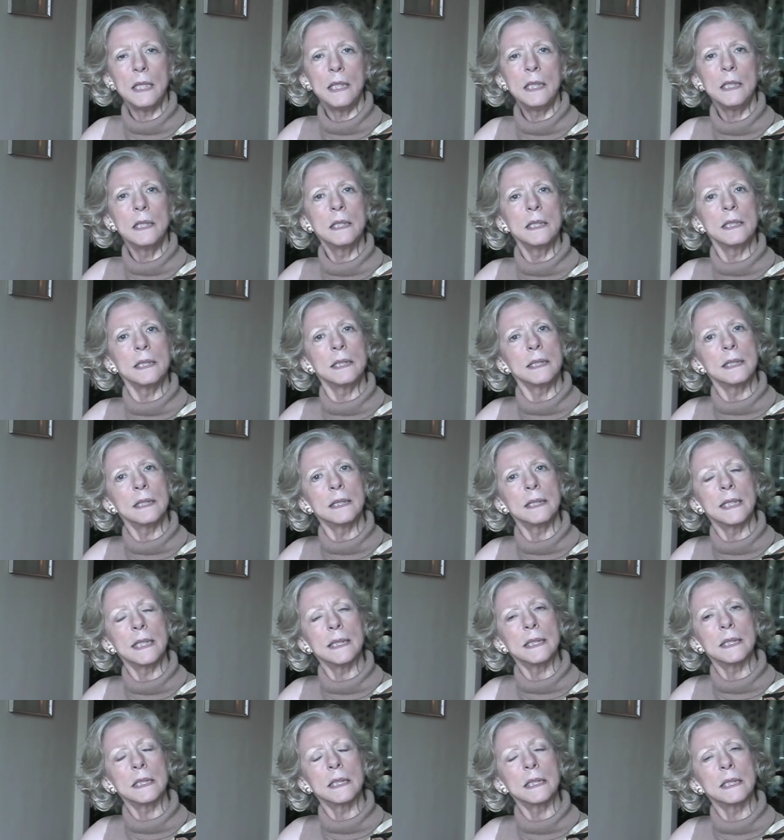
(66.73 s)
in this
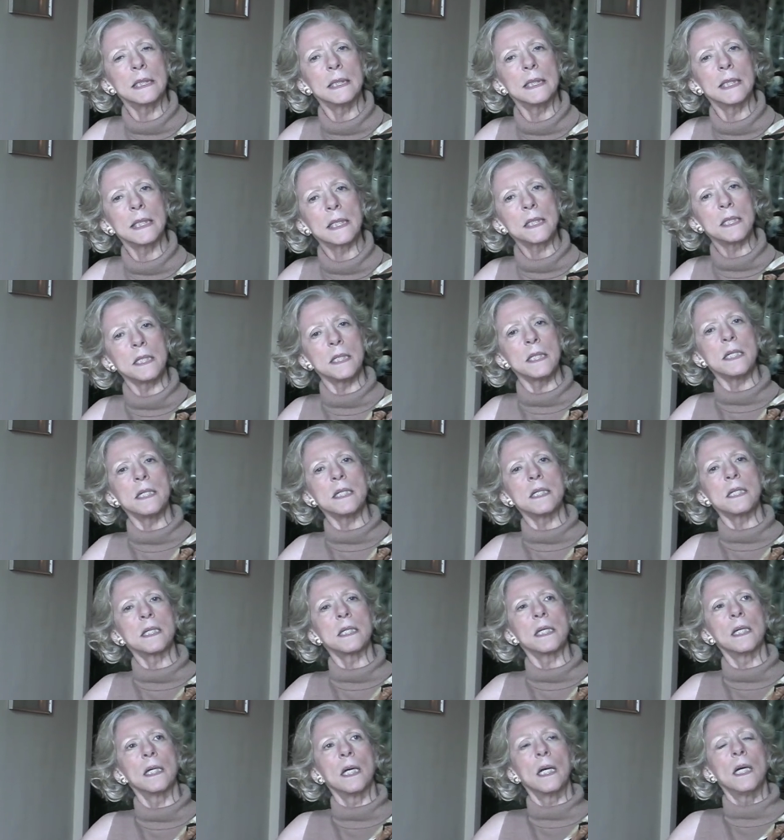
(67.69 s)
that the
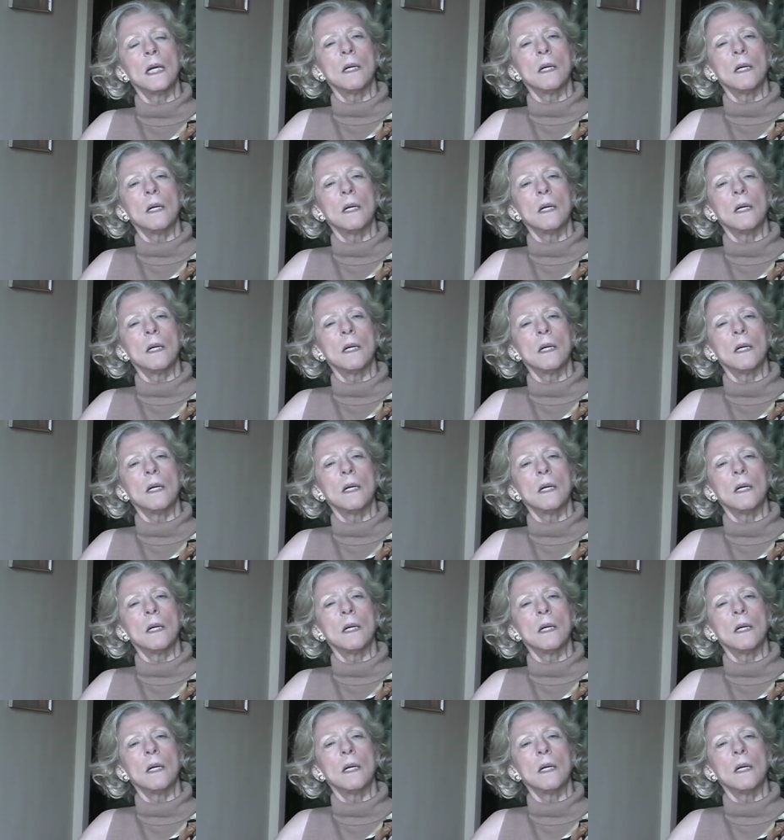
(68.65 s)
60s